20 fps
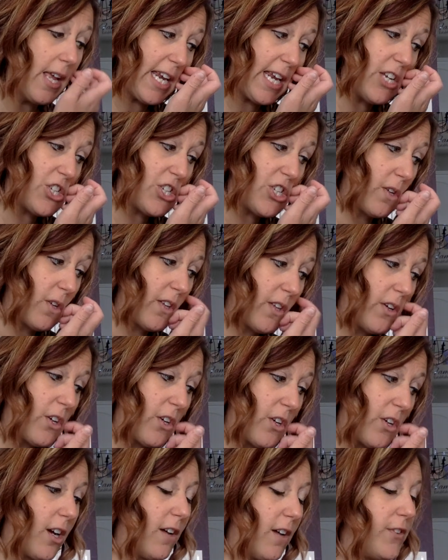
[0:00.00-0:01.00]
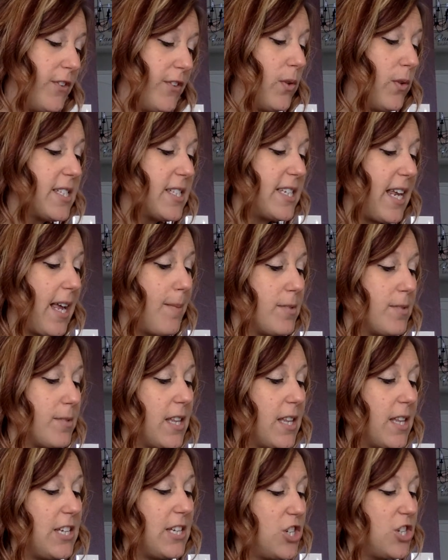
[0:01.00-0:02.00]
Katie showed the little girl a few of the
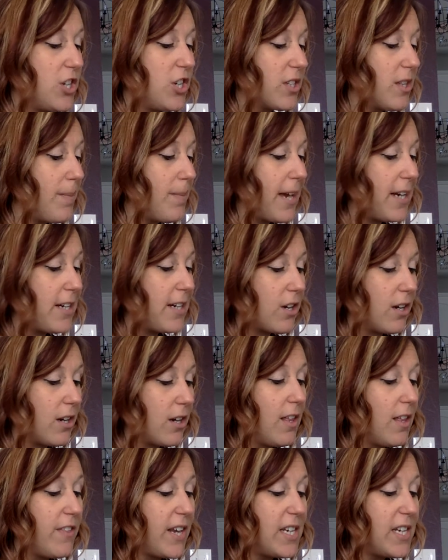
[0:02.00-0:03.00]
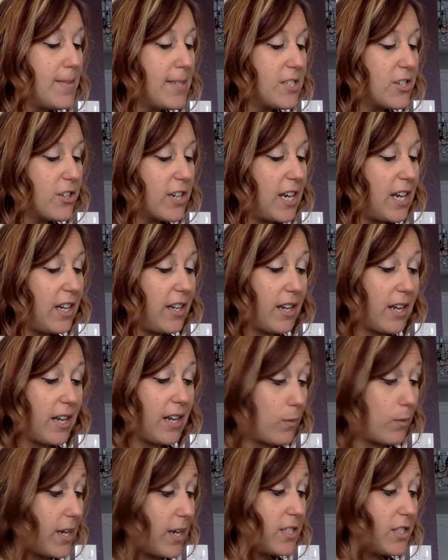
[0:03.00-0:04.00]
stamps. Then she took the binder, thanked Mr. Keaton,
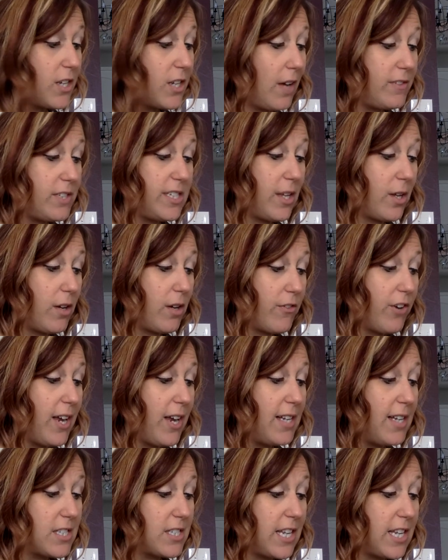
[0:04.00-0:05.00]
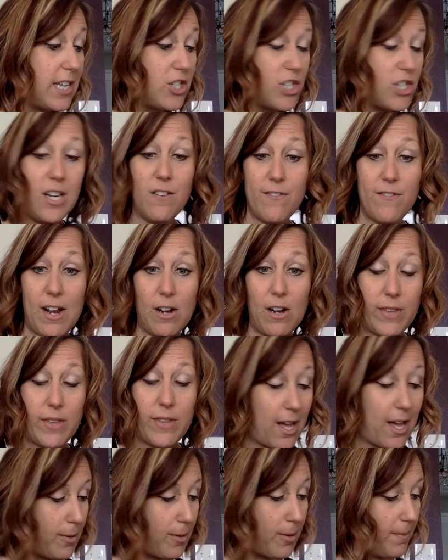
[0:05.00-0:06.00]
and raced off to tell her friends that she'd
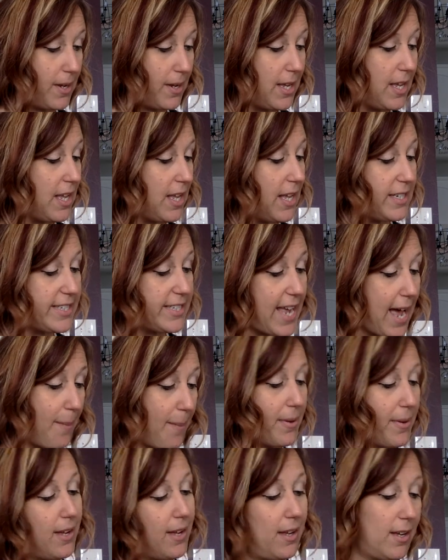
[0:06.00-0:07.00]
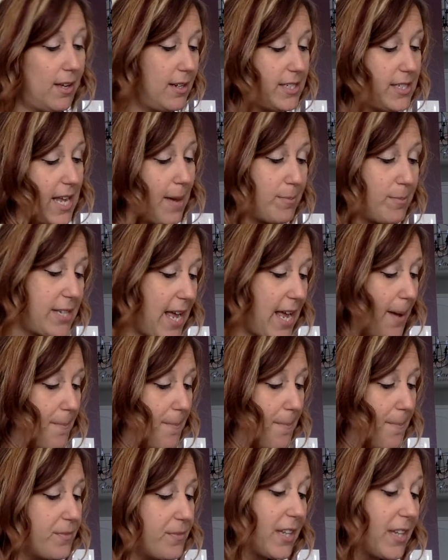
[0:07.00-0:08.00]
found the album. Tap, tap,
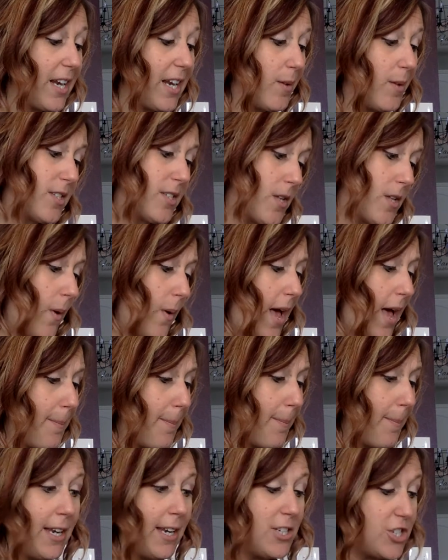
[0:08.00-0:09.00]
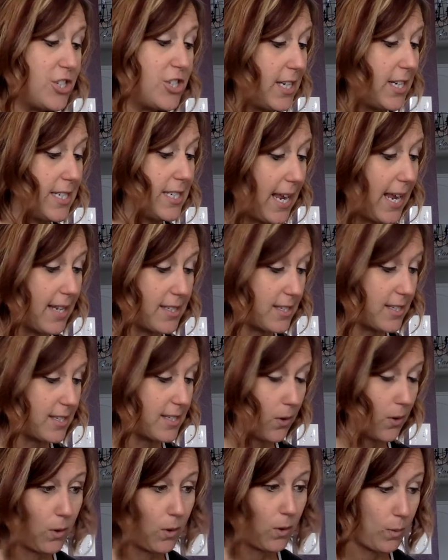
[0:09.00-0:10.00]
tap. Katie was so happy she danced
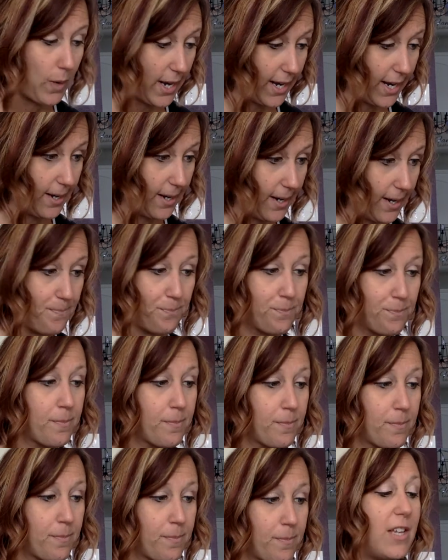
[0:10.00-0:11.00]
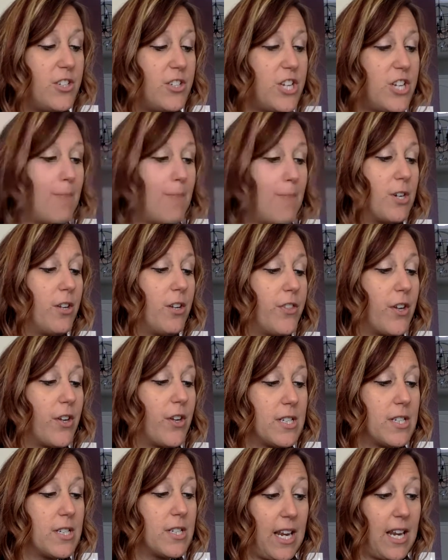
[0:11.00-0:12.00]
the whole way. Chapter
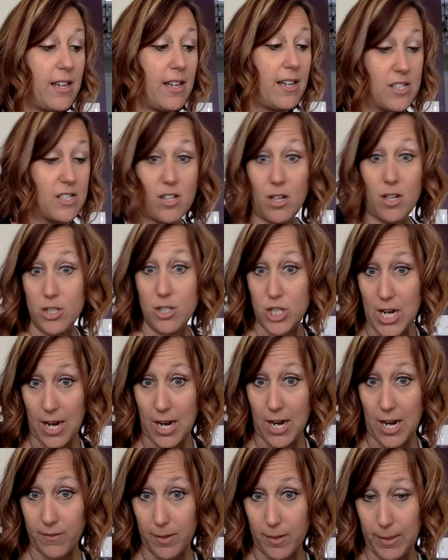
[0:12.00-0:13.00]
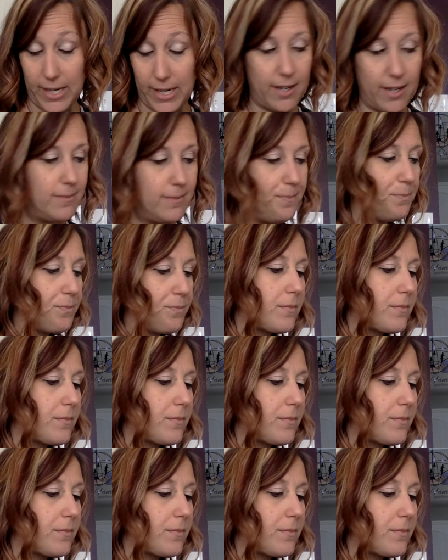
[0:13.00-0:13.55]
13. This is called Geography B.